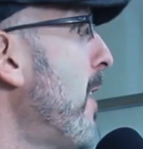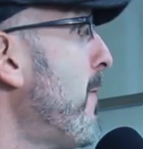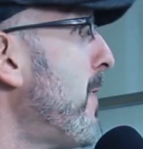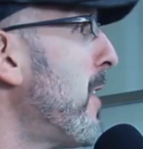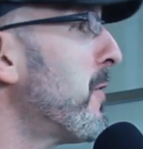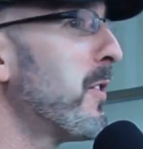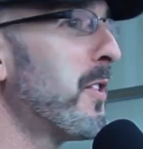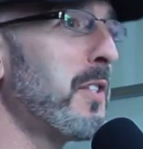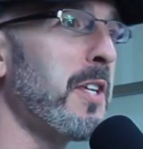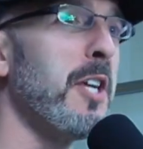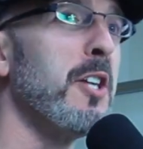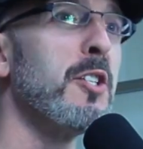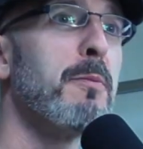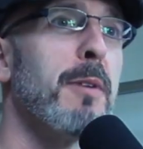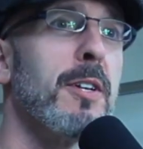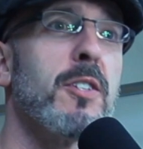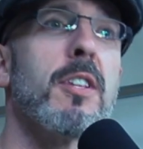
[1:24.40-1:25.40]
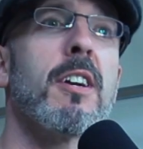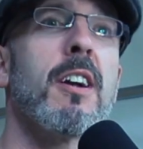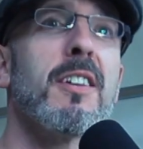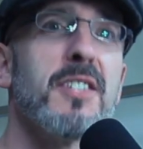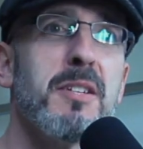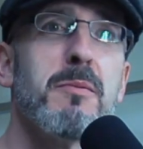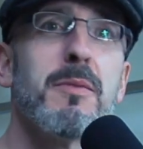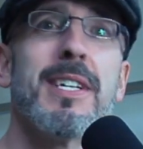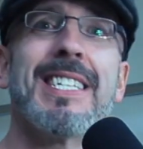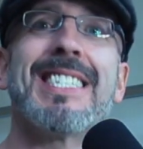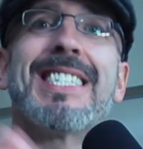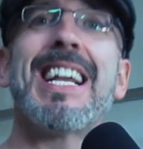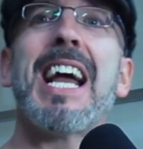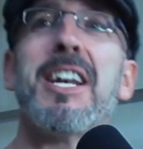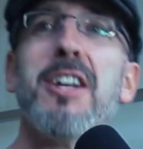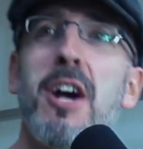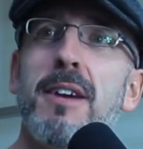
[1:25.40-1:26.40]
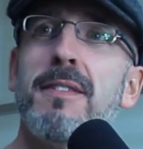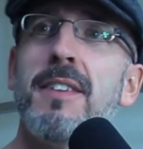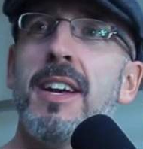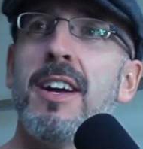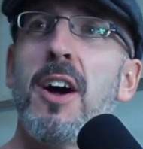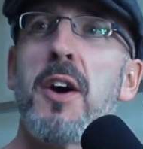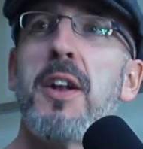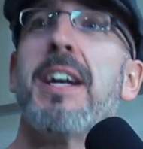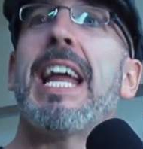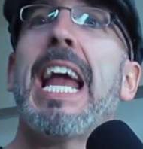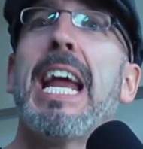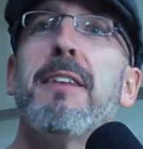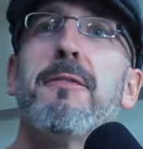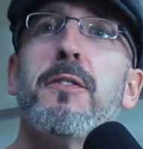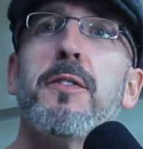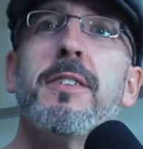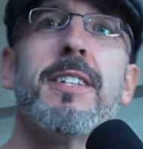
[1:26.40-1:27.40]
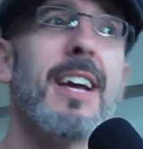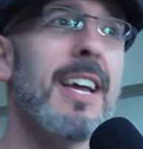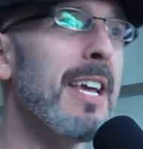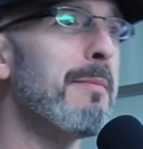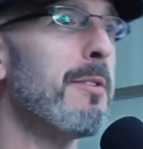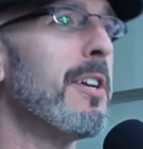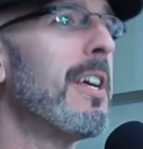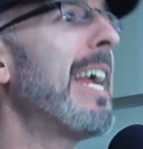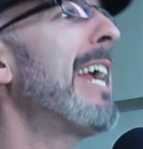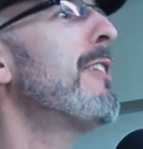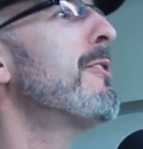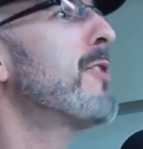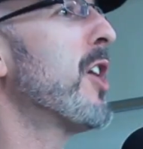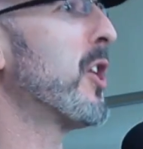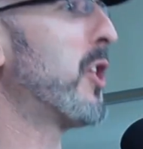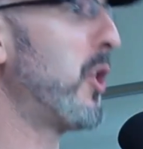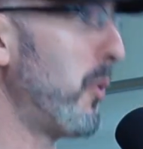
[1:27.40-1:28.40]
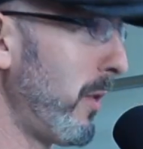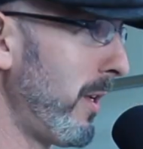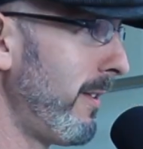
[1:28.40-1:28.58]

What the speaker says: I'd love to hear the sales pitch that got someone to sign off on an 8 foot in diameter air duct